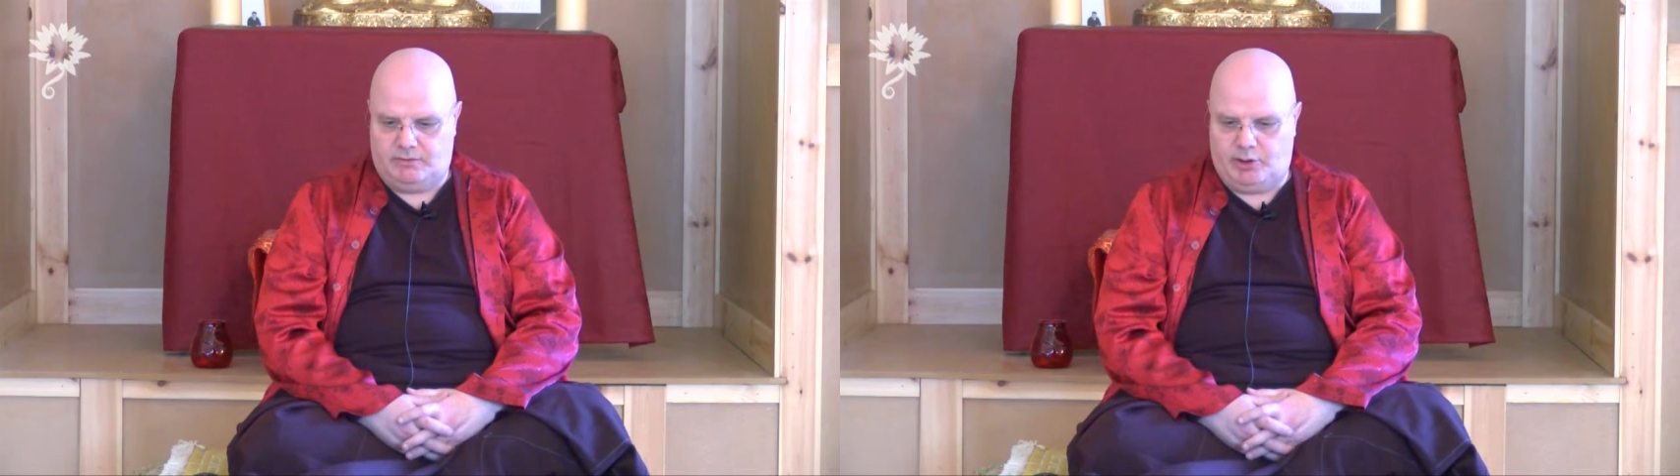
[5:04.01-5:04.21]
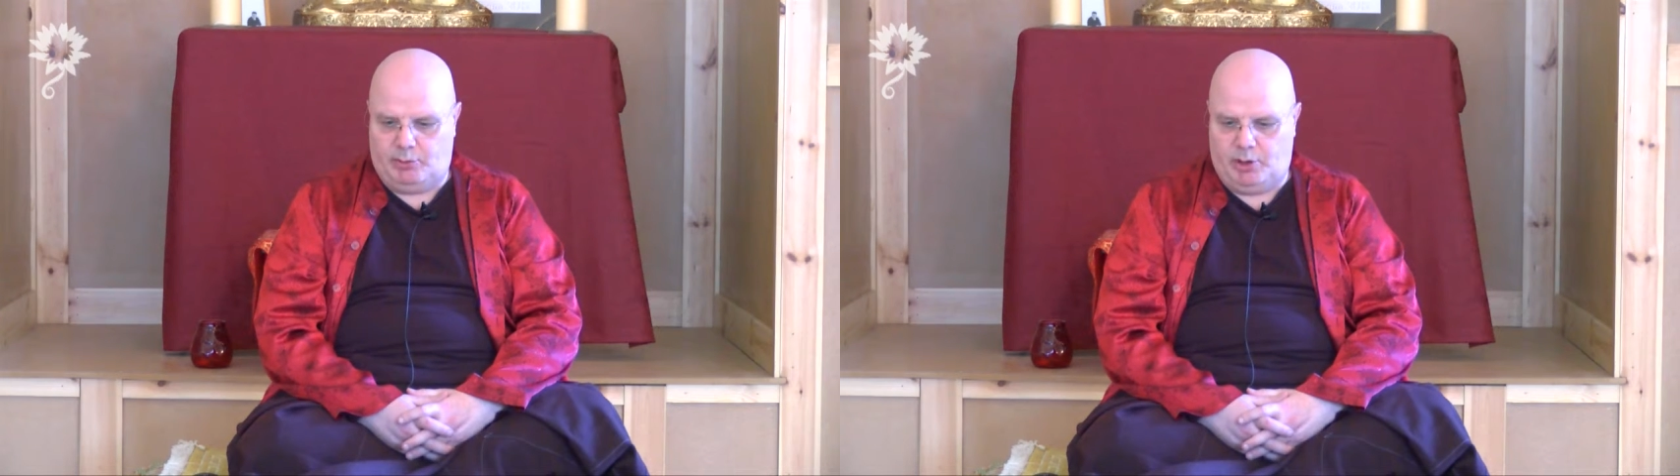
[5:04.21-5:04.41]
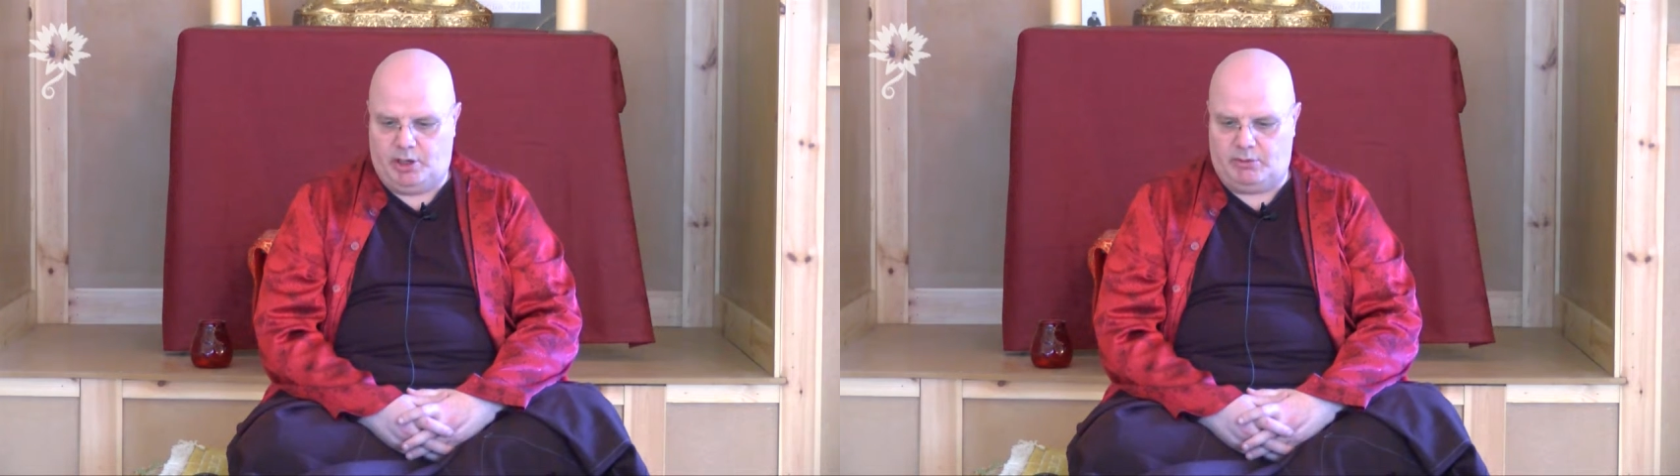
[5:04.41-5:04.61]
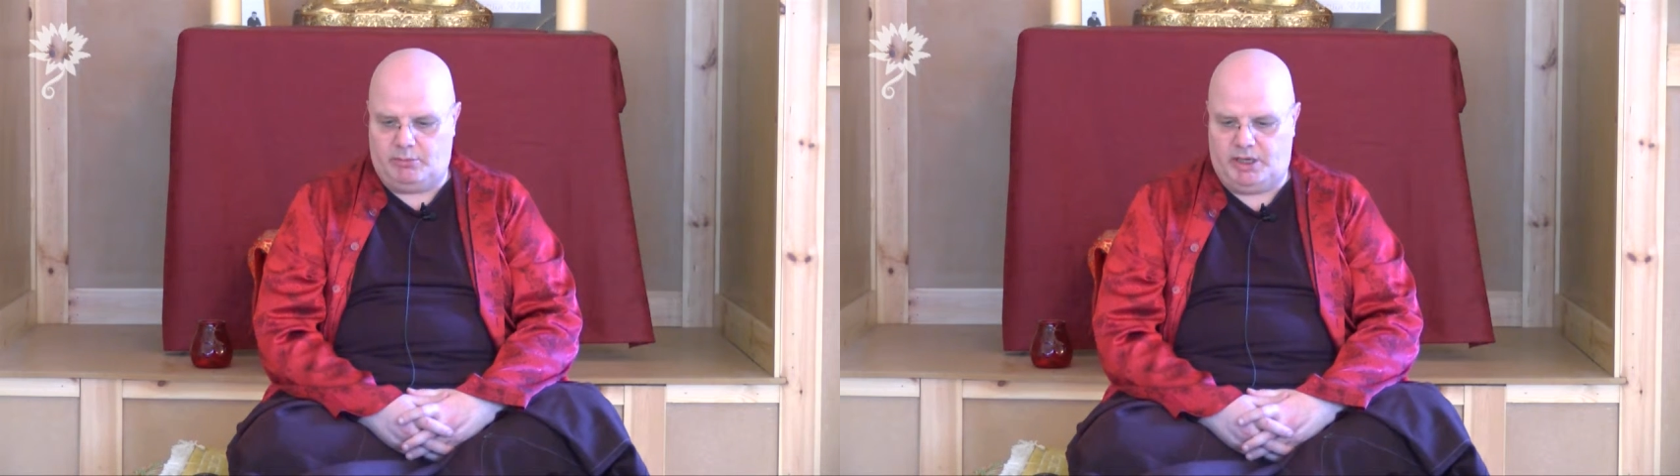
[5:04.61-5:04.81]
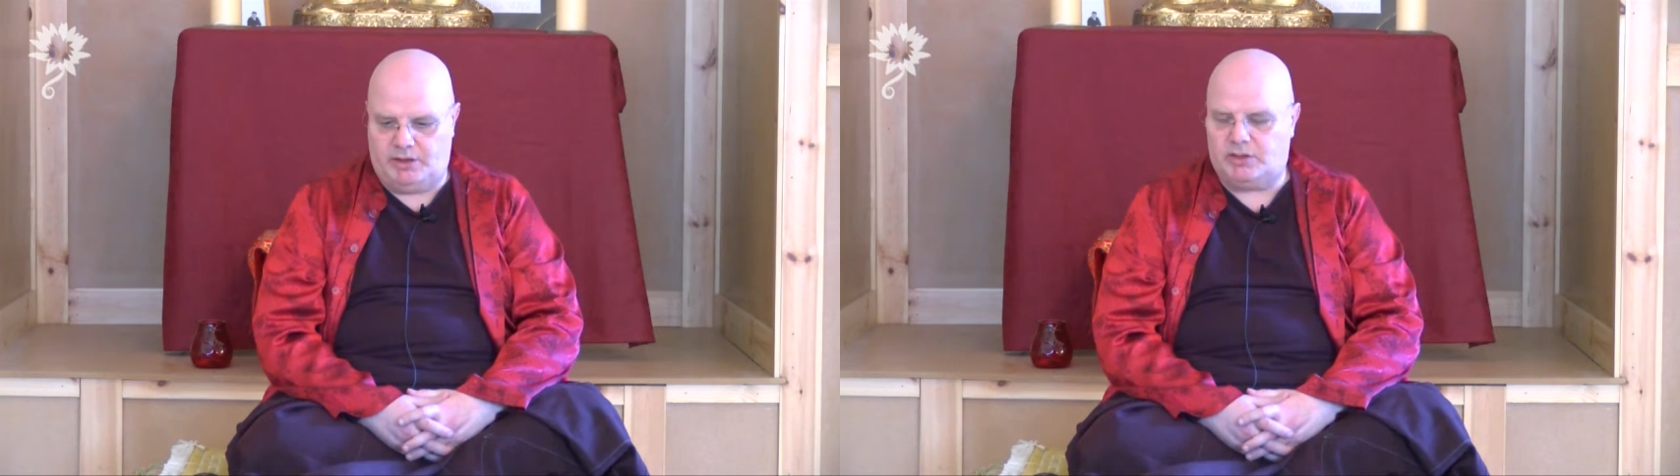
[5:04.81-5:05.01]
where we can
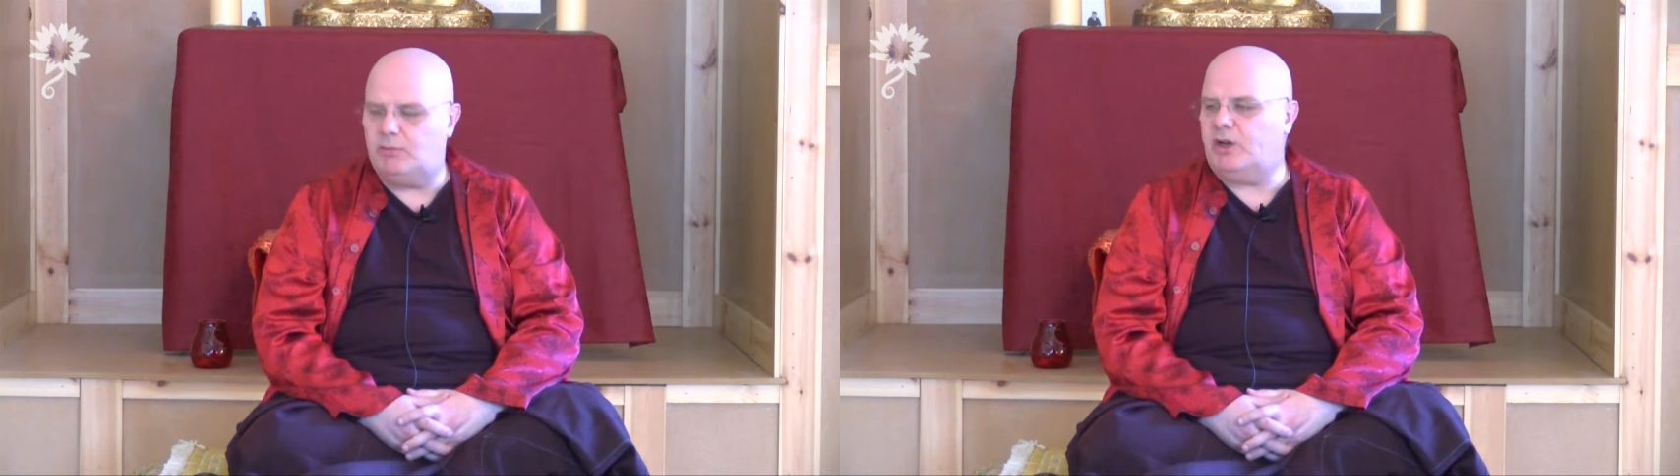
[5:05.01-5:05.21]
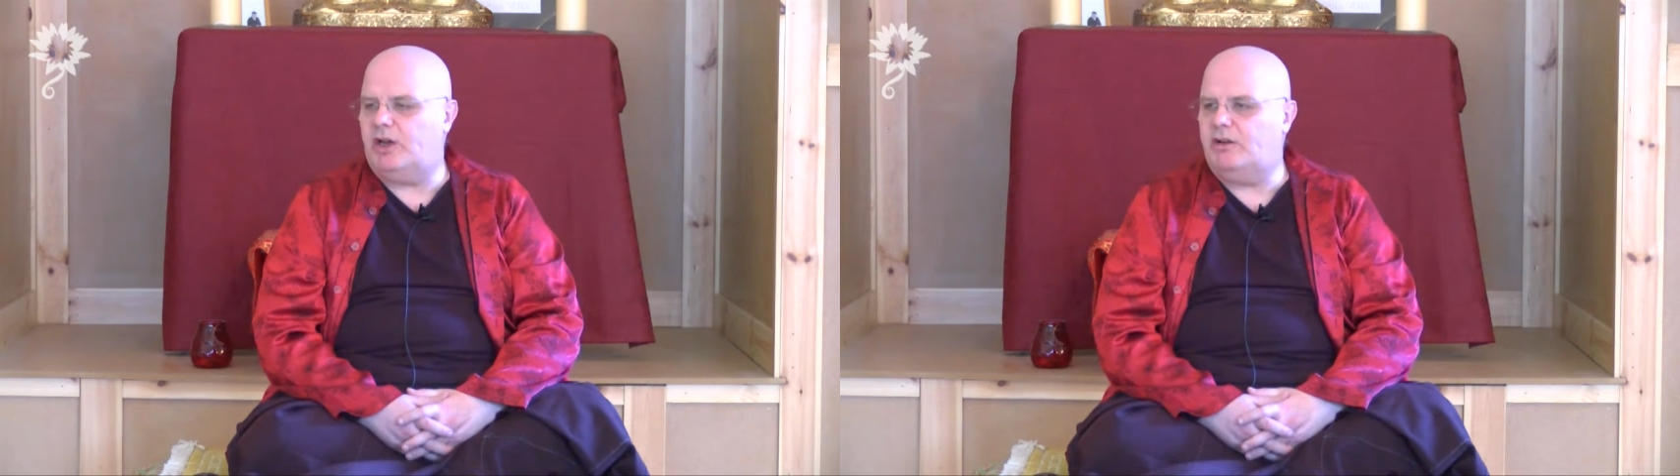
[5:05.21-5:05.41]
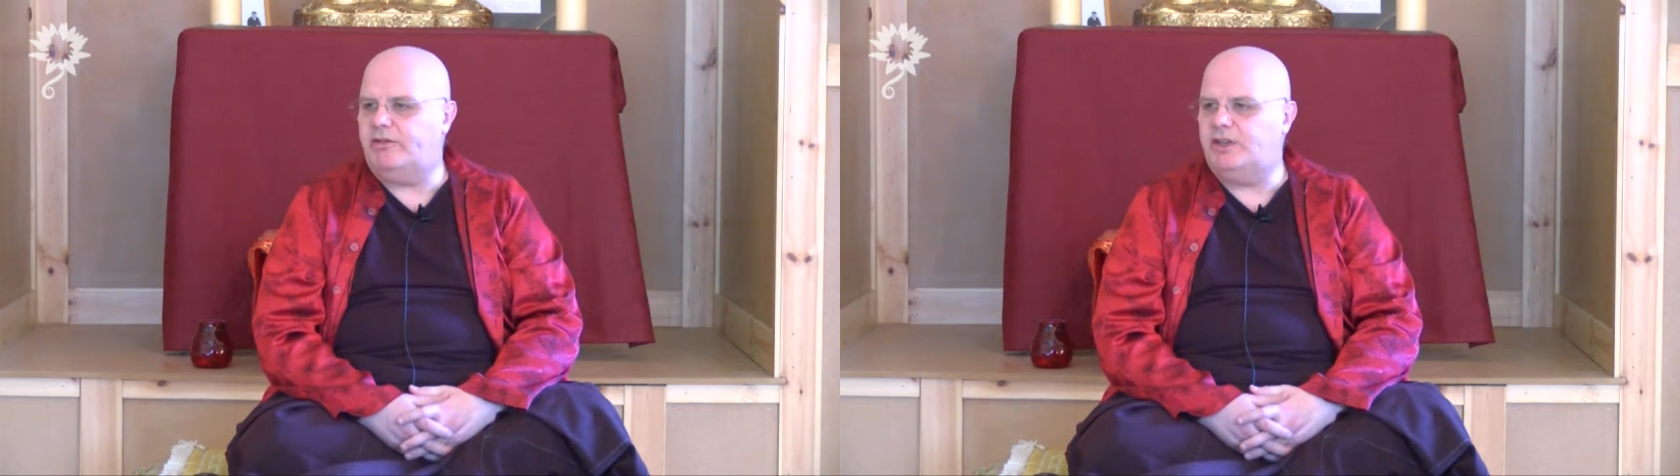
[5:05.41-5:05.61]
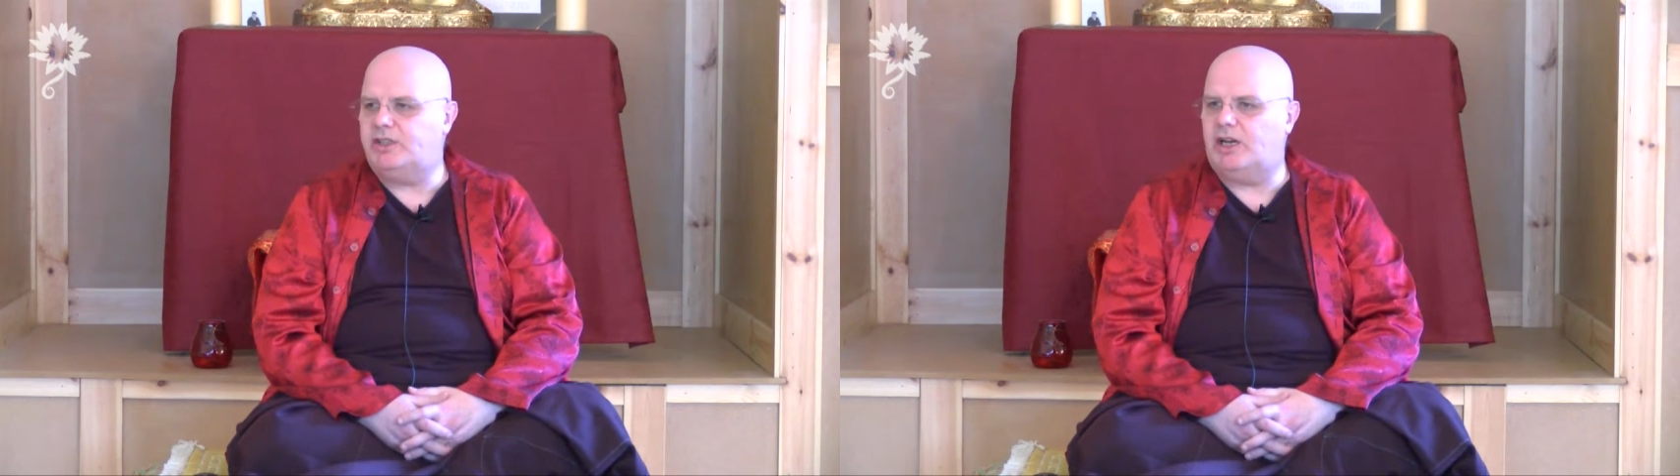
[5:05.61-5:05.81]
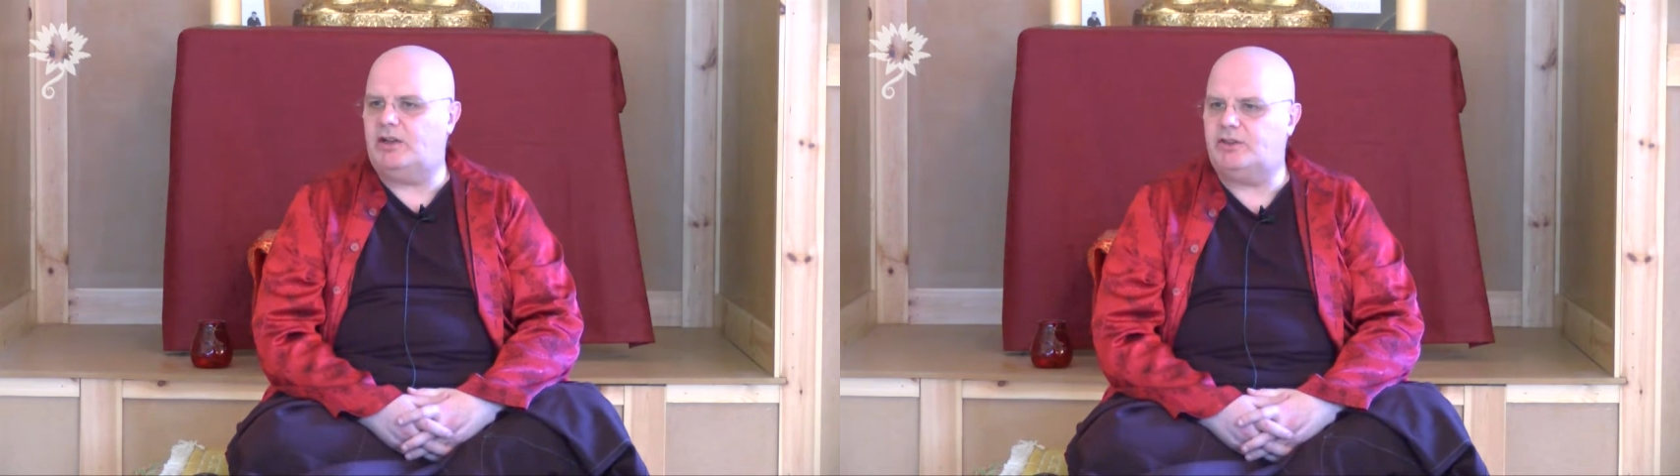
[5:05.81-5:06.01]
make some kind of
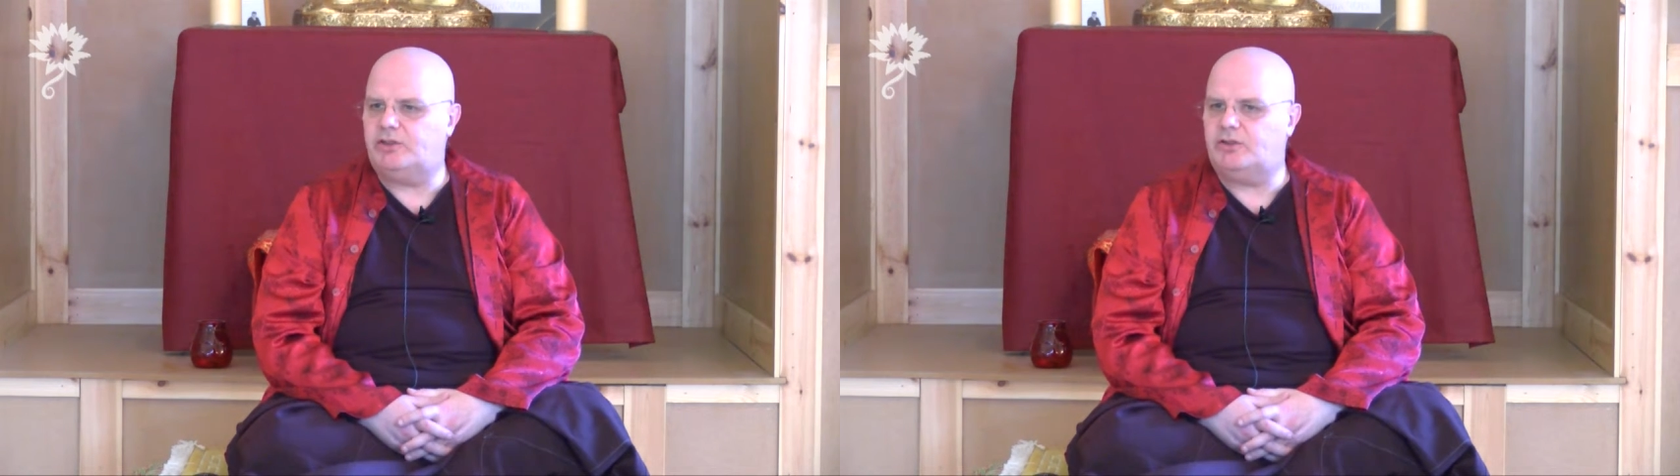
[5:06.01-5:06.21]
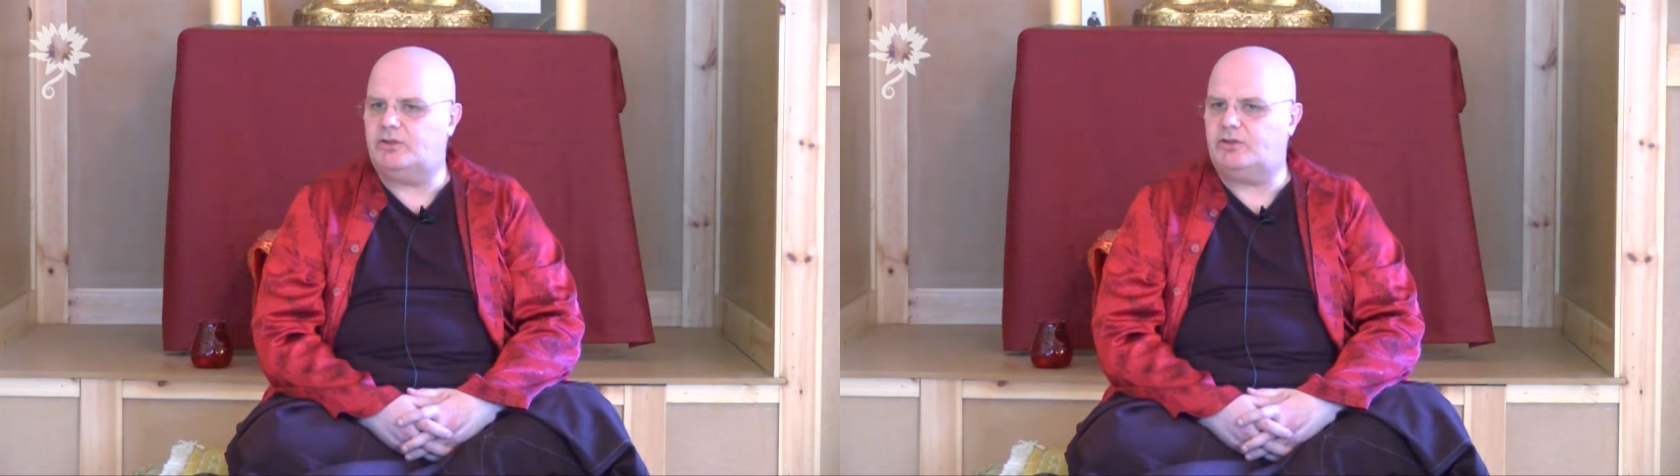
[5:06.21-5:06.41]
intelligent